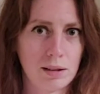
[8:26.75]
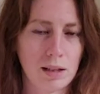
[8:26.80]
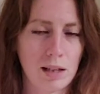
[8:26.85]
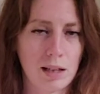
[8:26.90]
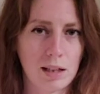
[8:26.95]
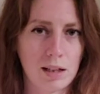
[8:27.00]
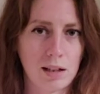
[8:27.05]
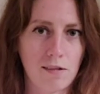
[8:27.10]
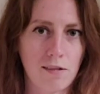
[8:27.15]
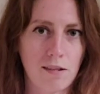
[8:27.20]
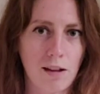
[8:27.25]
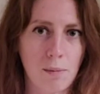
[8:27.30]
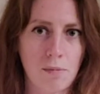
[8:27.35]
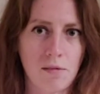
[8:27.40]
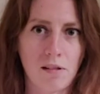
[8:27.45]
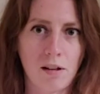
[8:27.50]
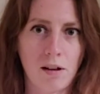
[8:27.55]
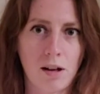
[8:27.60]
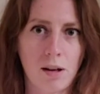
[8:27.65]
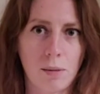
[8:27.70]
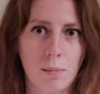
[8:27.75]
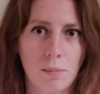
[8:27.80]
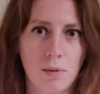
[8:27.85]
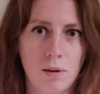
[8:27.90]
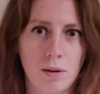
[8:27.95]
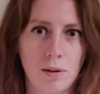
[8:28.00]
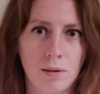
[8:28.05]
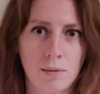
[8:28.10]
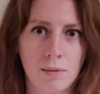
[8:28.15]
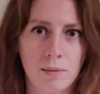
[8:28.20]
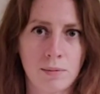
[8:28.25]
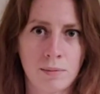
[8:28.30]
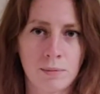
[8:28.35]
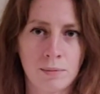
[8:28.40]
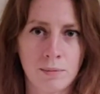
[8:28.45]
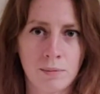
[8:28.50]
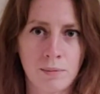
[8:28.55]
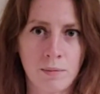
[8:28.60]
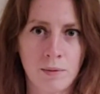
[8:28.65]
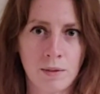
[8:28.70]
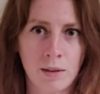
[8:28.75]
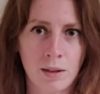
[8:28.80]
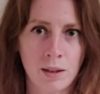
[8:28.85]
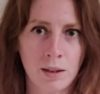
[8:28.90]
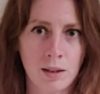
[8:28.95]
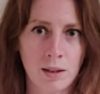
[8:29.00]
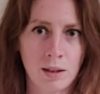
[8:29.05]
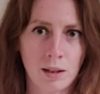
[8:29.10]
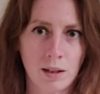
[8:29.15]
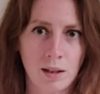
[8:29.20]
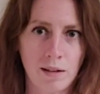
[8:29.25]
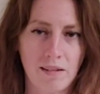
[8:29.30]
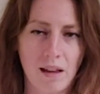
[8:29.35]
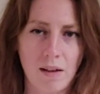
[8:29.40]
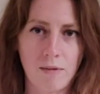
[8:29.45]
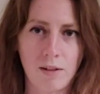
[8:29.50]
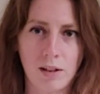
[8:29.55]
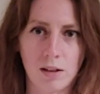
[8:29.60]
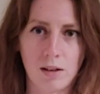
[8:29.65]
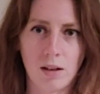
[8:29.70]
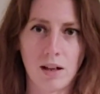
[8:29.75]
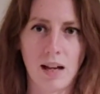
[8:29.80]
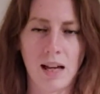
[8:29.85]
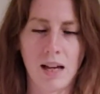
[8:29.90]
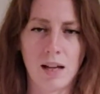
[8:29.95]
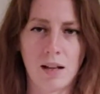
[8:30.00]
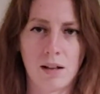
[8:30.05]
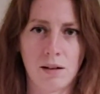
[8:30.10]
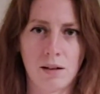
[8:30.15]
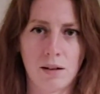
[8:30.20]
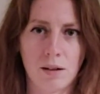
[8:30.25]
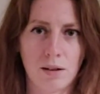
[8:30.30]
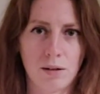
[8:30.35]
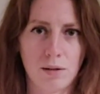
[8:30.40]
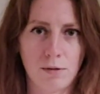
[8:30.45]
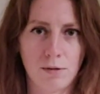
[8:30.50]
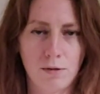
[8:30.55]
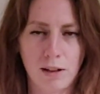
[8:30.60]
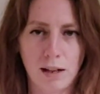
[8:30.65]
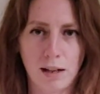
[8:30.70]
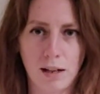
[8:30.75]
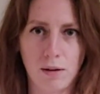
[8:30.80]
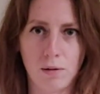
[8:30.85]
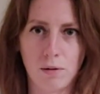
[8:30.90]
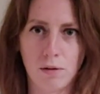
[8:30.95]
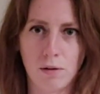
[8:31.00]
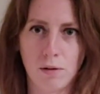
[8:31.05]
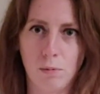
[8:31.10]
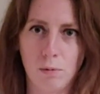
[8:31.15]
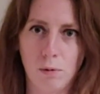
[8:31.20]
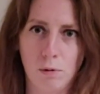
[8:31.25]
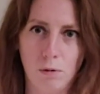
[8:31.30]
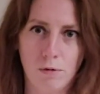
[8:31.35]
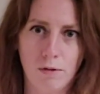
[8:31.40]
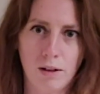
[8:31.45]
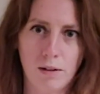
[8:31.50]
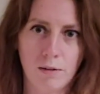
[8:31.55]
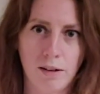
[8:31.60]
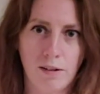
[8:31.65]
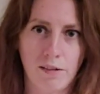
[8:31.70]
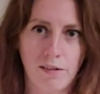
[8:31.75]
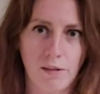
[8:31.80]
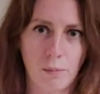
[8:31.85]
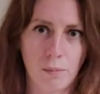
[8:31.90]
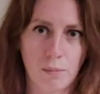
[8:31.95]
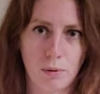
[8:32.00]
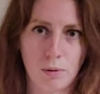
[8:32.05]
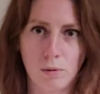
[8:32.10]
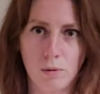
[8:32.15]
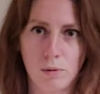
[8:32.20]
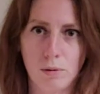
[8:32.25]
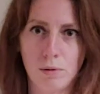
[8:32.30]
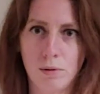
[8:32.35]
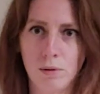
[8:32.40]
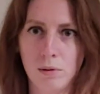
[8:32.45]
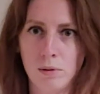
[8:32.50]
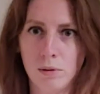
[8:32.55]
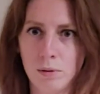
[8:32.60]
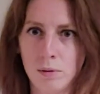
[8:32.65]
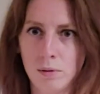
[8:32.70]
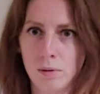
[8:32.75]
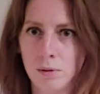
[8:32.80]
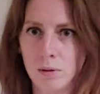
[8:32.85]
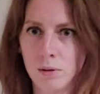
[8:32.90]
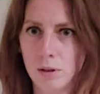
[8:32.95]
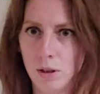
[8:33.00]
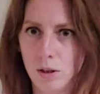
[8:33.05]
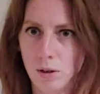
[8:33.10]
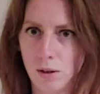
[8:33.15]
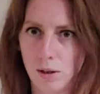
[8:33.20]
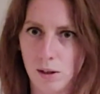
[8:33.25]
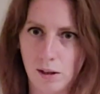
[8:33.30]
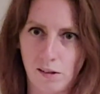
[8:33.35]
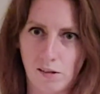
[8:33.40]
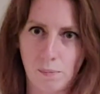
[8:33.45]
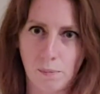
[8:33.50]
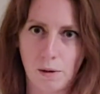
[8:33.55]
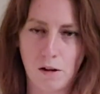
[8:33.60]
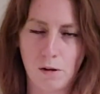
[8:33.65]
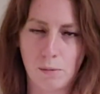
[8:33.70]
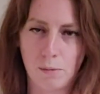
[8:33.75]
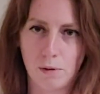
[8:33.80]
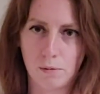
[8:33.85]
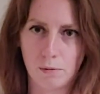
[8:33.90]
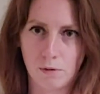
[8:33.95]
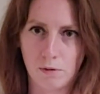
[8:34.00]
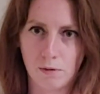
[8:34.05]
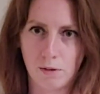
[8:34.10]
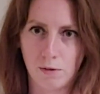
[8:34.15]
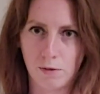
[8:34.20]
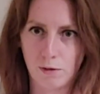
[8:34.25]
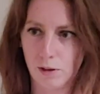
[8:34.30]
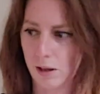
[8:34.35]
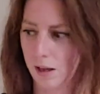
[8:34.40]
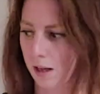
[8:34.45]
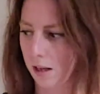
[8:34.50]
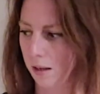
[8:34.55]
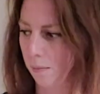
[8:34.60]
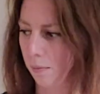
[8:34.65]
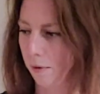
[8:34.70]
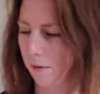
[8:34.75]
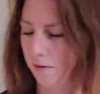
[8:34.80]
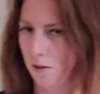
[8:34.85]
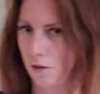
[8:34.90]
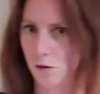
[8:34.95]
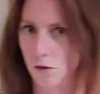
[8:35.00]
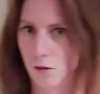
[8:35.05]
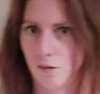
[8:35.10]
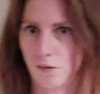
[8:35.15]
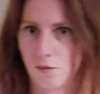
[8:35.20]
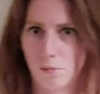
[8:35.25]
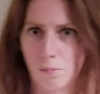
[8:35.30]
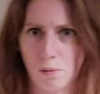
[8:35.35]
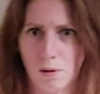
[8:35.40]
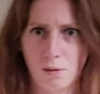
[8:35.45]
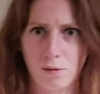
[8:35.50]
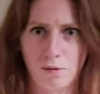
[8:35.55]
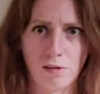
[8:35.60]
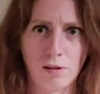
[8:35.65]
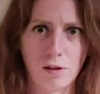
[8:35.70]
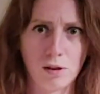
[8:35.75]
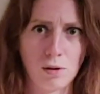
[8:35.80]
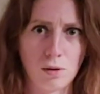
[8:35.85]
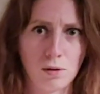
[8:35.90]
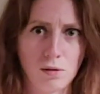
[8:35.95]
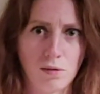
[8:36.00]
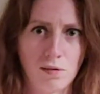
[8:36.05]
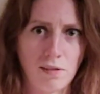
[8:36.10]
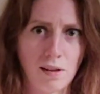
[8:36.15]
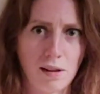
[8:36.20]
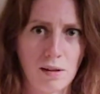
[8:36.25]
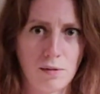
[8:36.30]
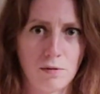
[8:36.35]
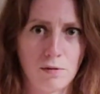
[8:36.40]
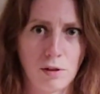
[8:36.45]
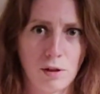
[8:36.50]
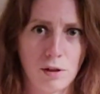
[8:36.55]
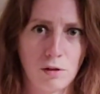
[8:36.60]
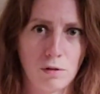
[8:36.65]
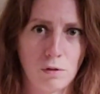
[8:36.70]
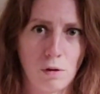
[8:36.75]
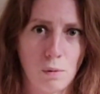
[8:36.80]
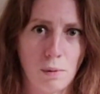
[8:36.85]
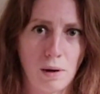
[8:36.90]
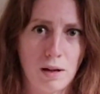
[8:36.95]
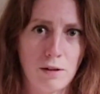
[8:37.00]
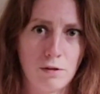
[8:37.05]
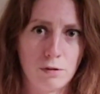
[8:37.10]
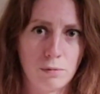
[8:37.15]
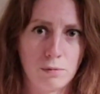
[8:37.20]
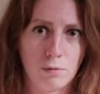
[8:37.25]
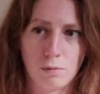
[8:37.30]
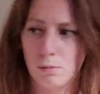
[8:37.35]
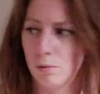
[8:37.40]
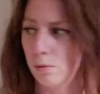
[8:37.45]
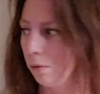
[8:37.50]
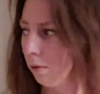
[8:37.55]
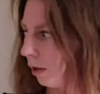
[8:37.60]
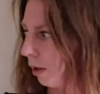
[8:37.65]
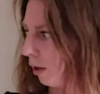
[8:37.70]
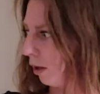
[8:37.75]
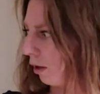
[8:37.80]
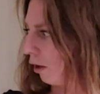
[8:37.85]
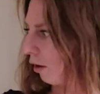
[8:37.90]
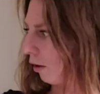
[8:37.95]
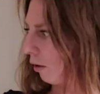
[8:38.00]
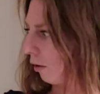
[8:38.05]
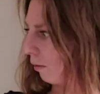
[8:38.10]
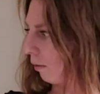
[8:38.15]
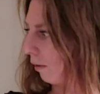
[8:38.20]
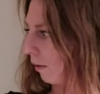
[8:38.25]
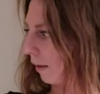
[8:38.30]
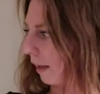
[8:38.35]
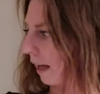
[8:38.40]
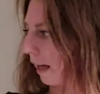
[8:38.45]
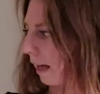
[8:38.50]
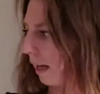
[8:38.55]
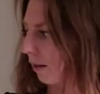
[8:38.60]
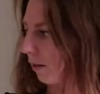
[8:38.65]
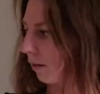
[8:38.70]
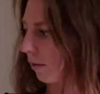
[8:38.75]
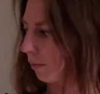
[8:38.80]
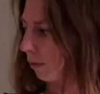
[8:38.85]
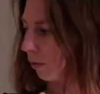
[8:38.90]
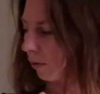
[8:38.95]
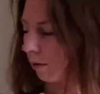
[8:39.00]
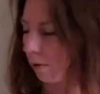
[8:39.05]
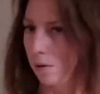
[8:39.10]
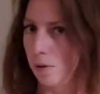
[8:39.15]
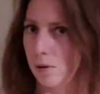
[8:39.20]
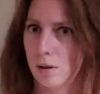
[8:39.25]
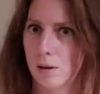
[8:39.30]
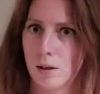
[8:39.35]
at the same time as having the hand flat on the wall. Very simple. You can experiment with different hand positions as well, so you could stand further away from the wall with the hand more